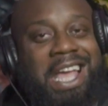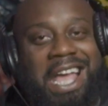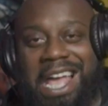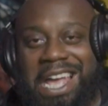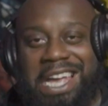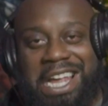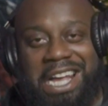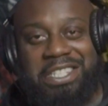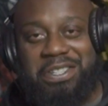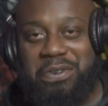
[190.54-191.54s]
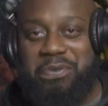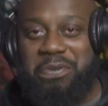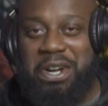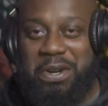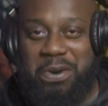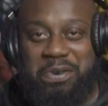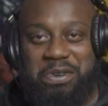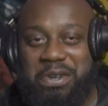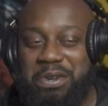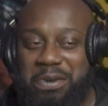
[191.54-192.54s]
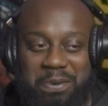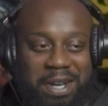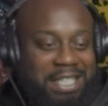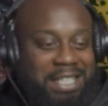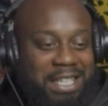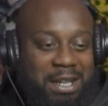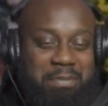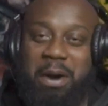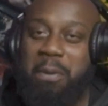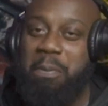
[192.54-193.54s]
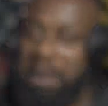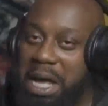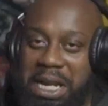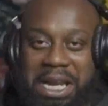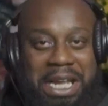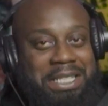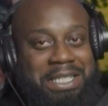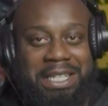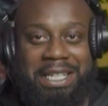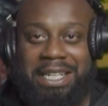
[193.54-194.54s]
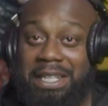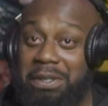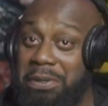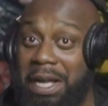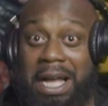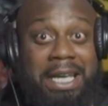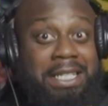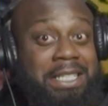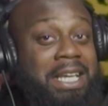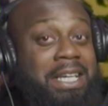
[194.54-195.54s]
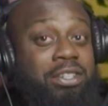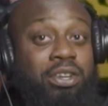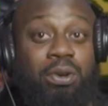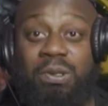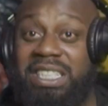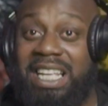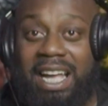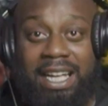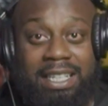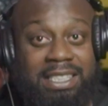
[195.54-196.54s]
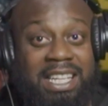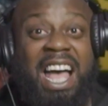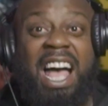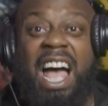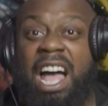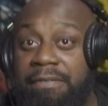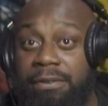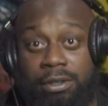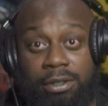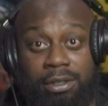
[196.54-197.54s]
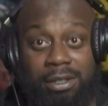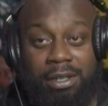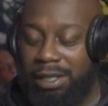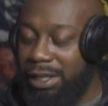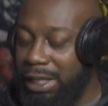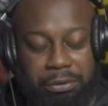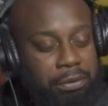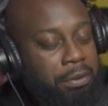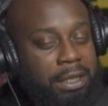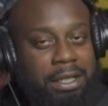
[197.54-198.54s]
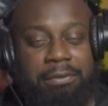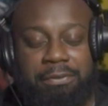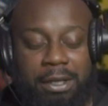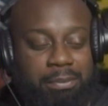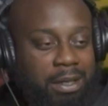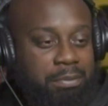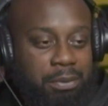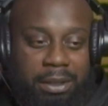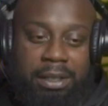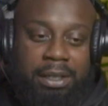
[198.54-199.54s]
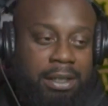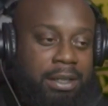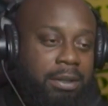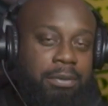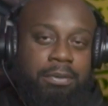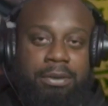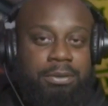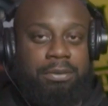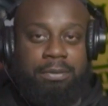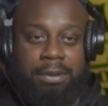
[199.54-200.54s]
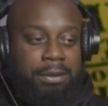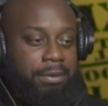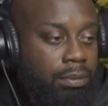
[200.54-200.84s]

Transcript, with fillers: Hey, that's a real dude right there about business. Look, I ain't taking no sides ever. I'll let you know that up front, my boy. A rental's a rental.